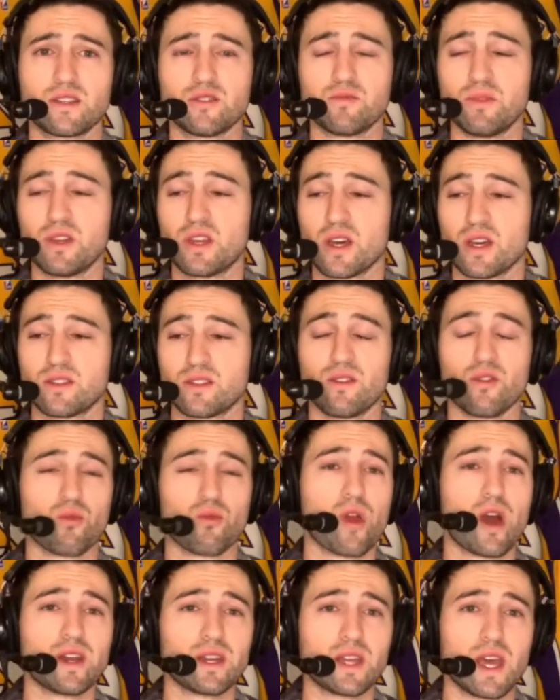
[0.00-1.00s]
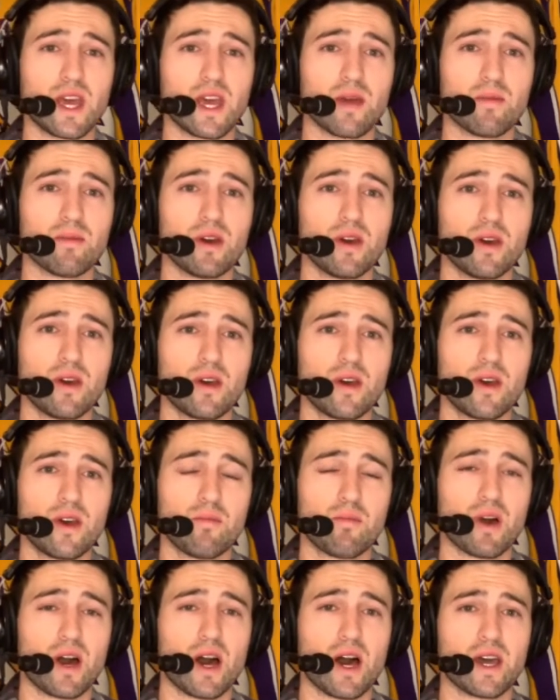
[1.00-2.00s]
is because of the run game
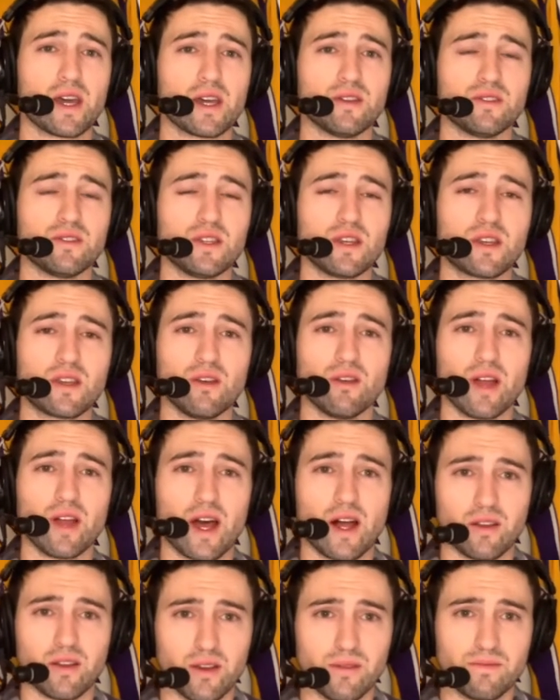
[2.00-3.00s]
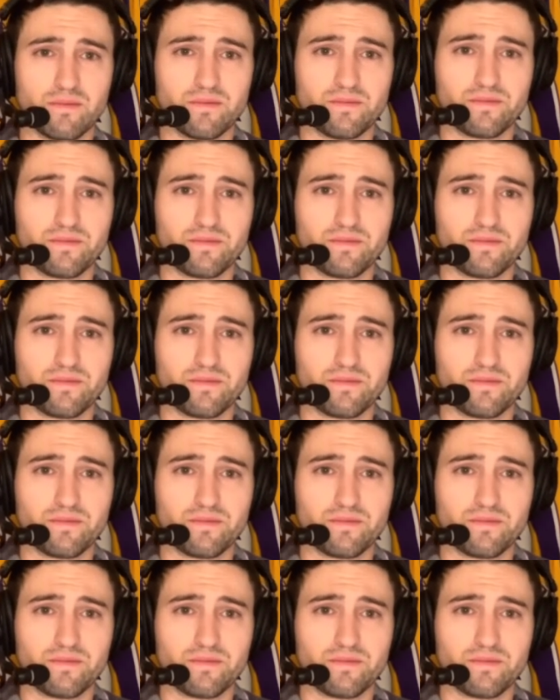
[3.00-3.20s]
by Ezekiel Elliott.